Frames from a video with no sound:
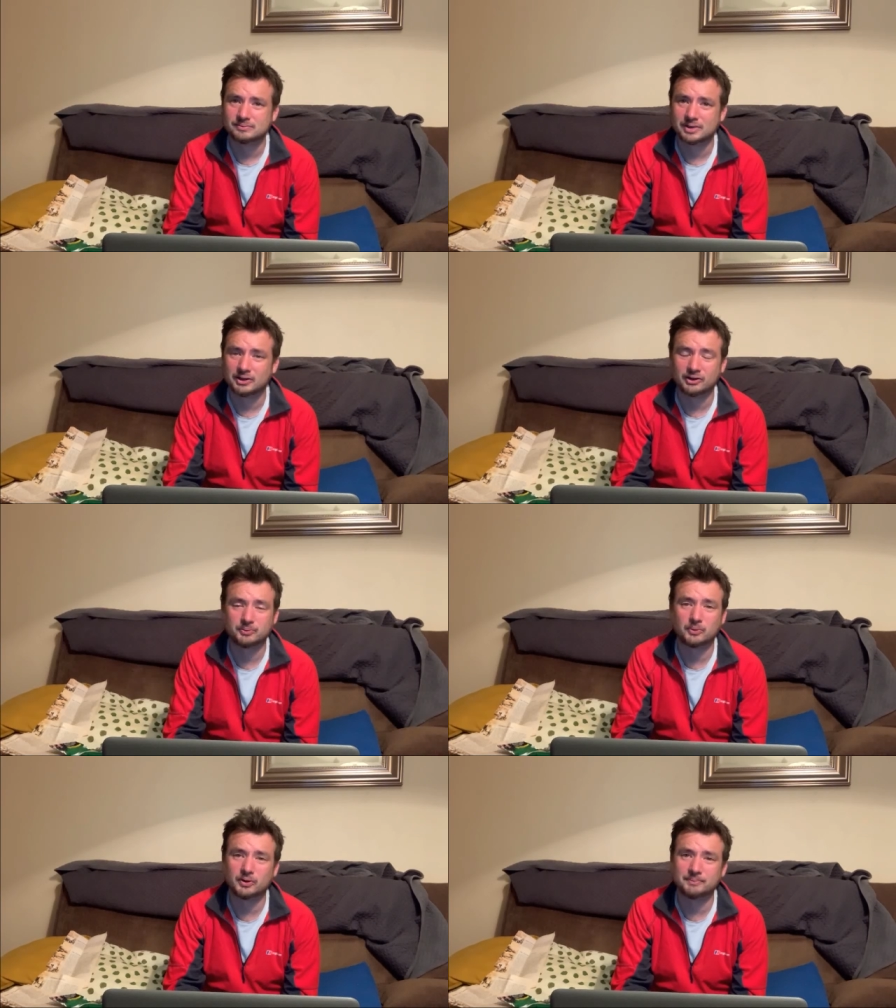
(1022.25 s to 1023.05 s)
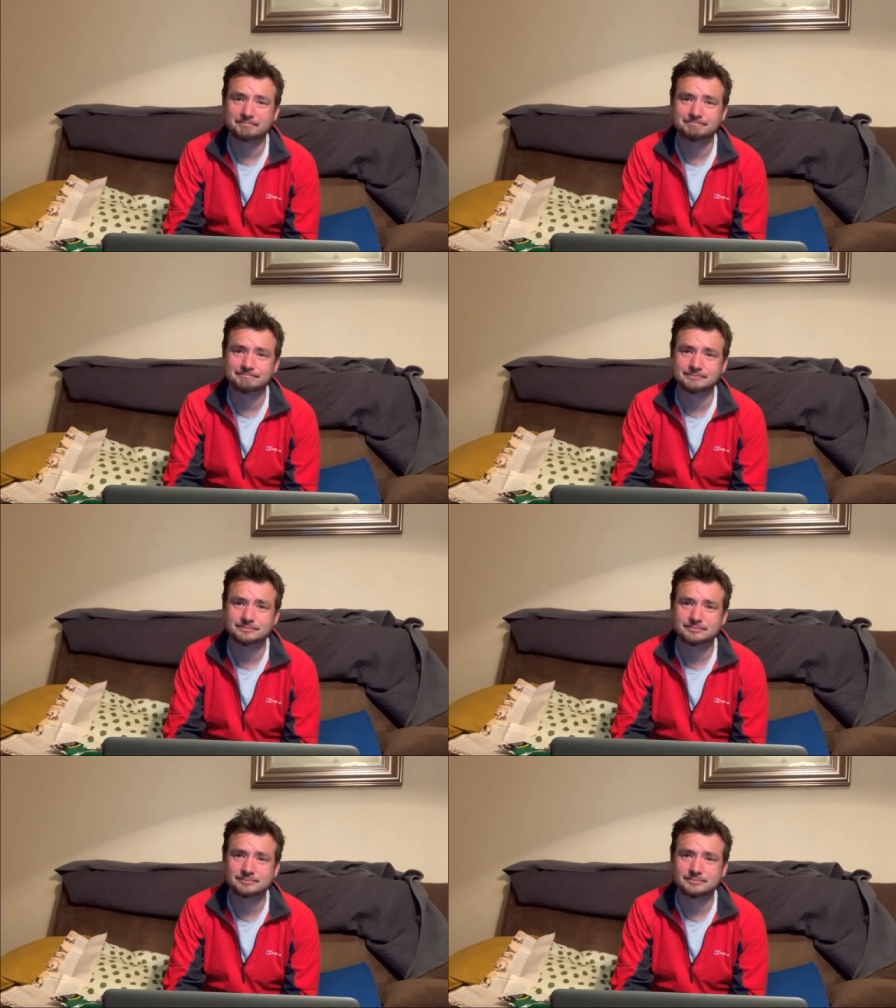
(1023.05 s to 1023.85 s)
At this point,
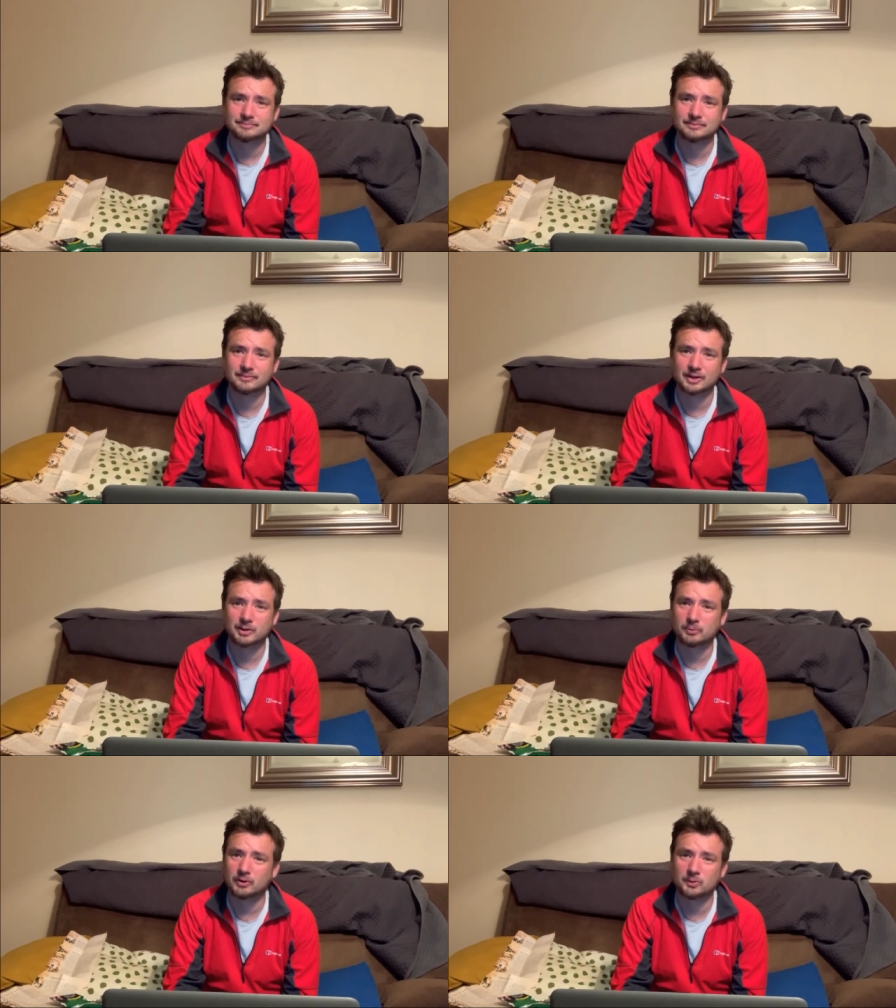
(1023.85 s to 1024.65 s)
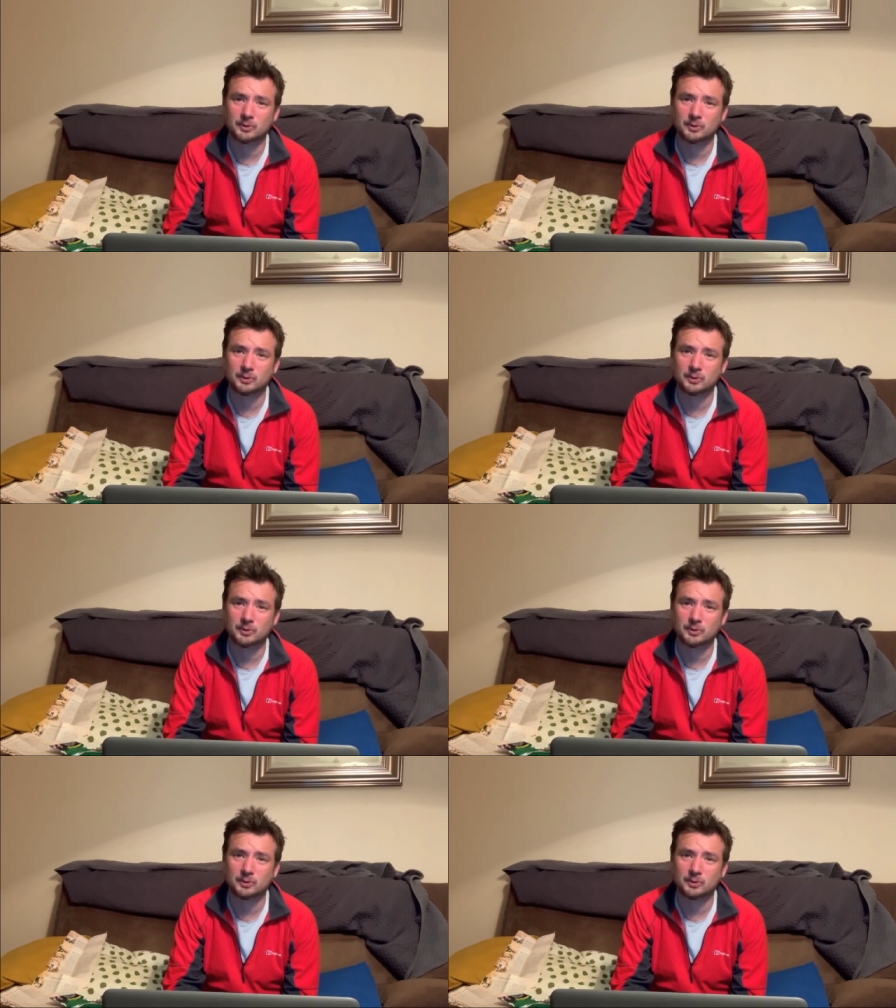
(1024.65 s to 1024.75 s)
they pretty